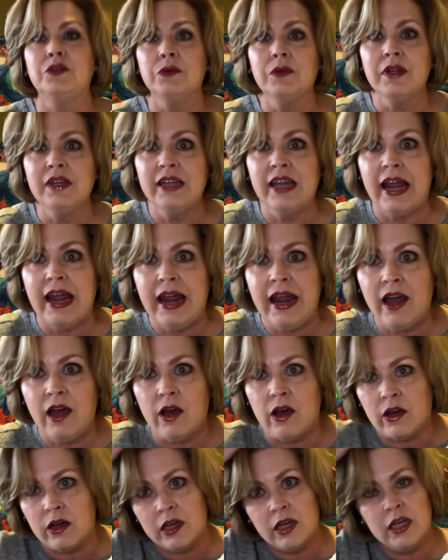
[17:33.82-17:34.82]
it
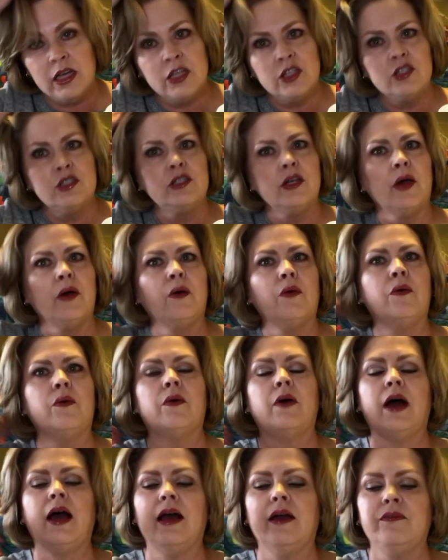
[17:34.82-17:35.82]
now.
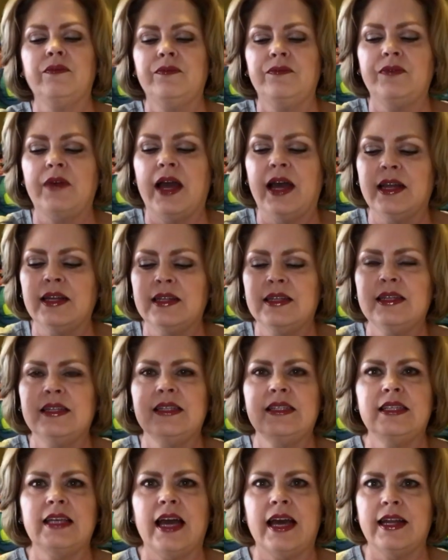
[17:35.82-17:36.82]
So I finally
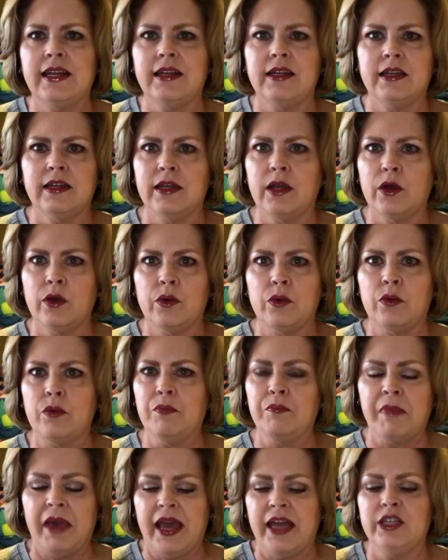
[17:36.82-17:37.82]
decided to go
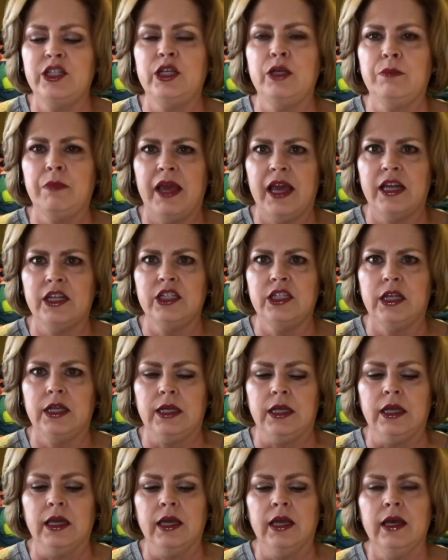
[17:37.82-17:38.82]

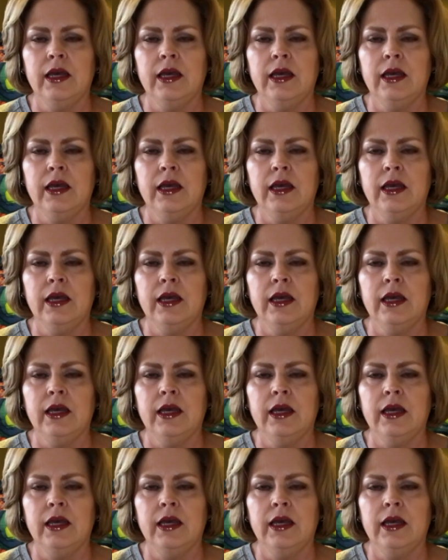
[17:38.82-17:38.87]
matchy,